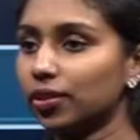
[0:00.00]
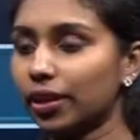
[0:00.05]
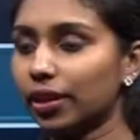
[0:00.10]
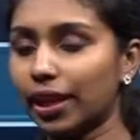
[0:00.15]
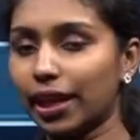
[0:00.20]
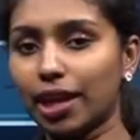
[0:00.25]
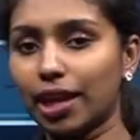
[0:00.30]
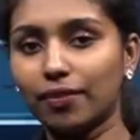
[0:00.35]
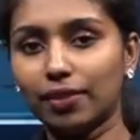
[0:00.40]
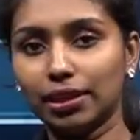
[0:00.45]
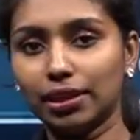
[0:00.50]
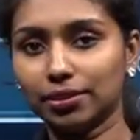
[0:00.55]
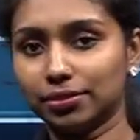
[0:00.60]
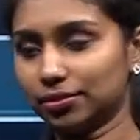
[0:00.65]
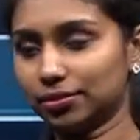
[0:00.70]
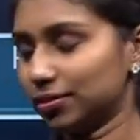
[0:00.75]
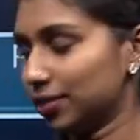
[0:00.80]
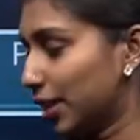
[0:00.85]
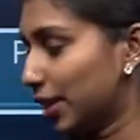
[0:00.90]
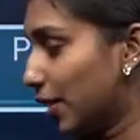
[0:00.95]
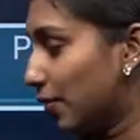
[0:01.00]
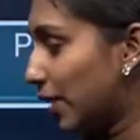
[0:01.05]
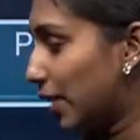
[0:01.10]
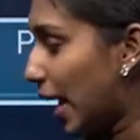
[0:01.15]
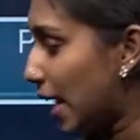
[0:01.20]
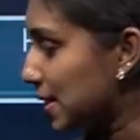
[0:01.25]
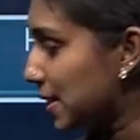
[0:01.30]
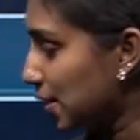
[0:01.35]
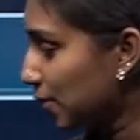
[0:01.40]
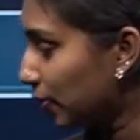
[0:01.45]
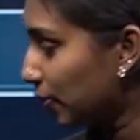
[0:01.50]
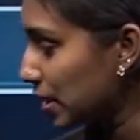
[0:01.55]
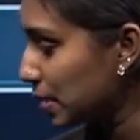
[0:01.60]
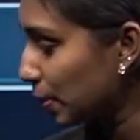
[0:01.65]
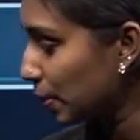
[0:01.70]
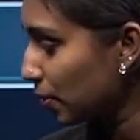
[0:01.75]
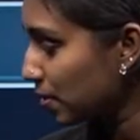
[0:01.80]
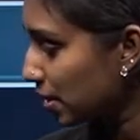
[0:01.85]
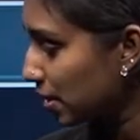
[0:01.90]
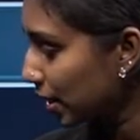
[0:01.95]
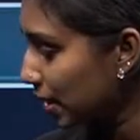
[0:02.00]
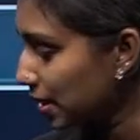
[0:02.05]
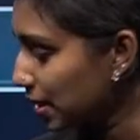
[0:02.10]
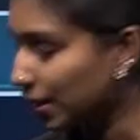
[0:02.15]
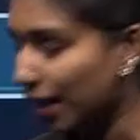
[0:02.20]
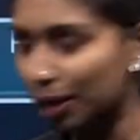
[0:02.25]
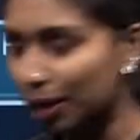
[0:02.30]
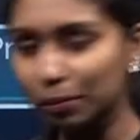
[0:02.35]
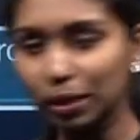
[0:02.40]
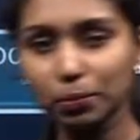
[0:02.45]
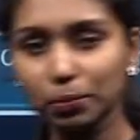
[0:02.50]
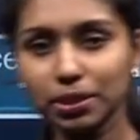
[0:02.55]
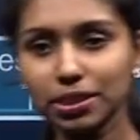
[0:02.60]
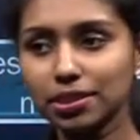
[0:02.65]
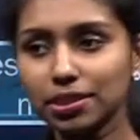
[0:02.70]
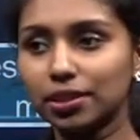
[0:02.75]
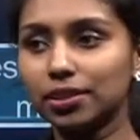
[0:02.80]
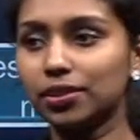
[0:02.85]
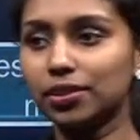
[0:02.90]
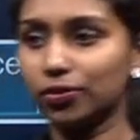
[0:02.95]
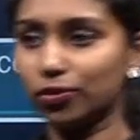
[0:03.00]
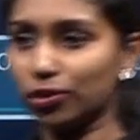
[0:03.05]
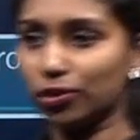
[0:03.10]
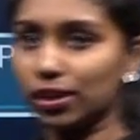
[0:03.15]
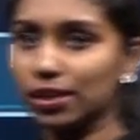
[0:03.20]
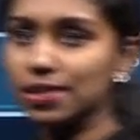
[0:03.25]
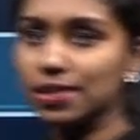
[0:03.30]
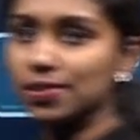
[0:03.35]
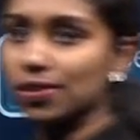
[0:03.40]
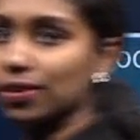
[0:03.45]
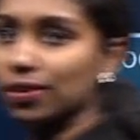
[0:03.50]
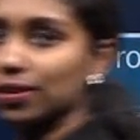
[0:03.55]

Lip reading: Okay, I will give the answer first because there is a time limit for us.